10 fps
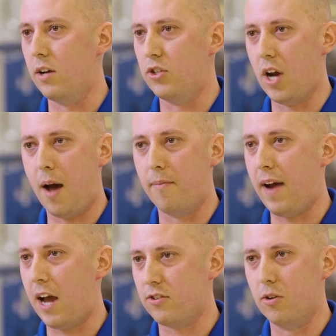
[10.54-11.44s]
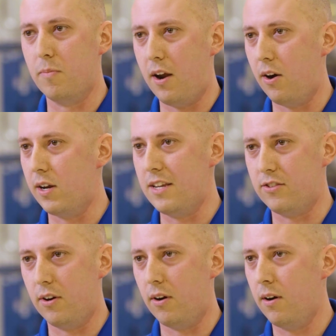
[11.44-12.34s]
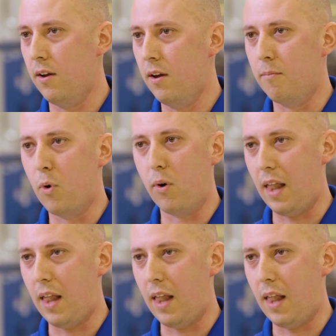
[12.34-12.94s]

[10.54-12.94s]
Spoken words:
a job faster, better, easier, more